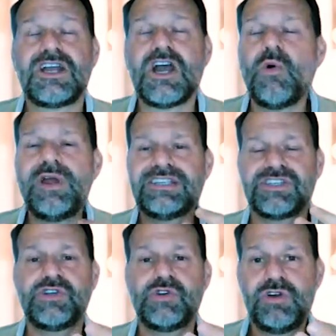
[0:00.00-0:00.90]
going
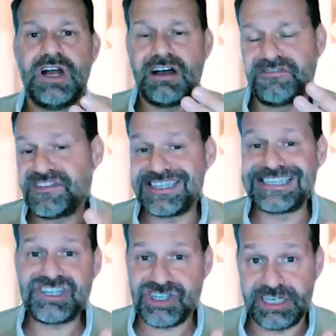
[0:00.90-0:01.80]
to a
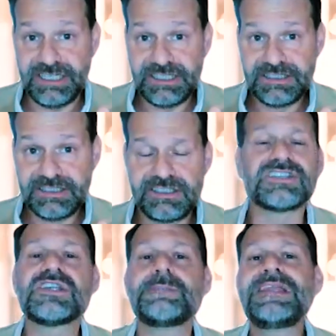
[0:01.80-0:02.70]
physician
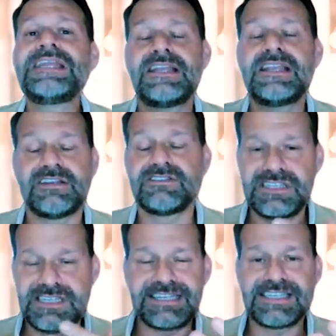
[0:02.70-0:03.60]
doesn't mean there's
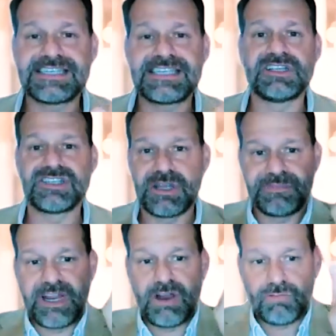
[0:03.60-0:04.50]
necessarily
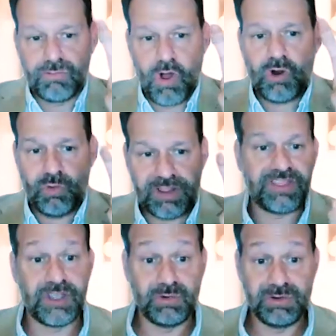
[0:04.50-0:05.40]
something wrong with
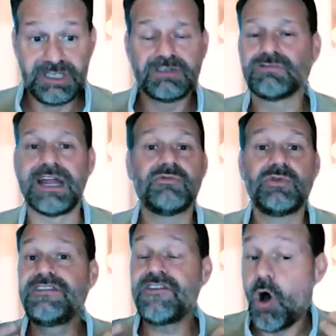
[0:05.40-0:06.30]
you, right?
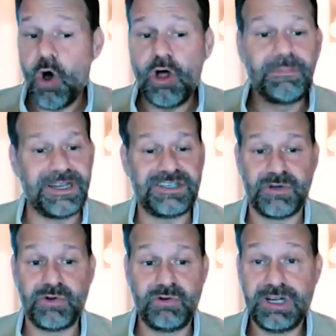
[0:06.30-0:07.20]
We've all been
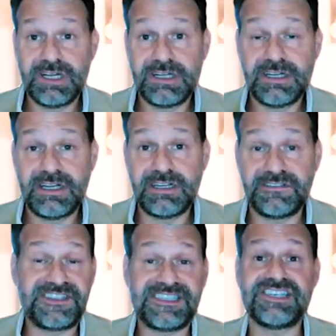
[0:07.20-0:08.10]
to a
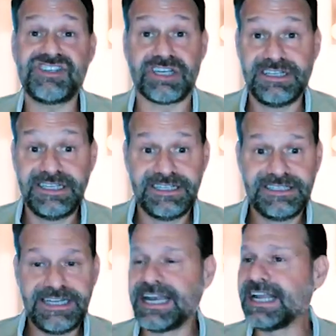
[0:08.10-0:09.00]
physician,
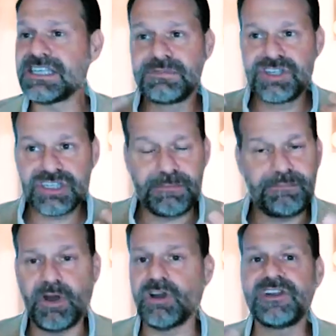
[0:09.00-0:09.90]
and that's just a
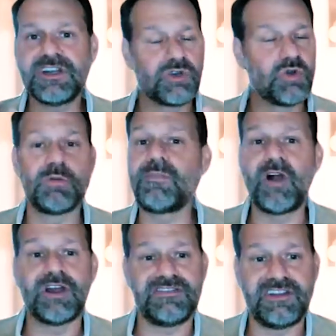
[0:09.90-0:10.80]
perfect normal
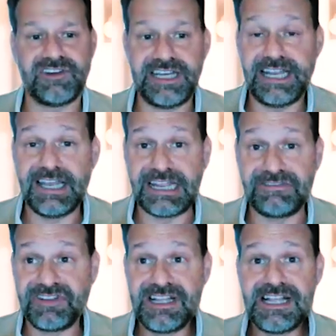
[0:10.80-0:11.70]
part of everyday life.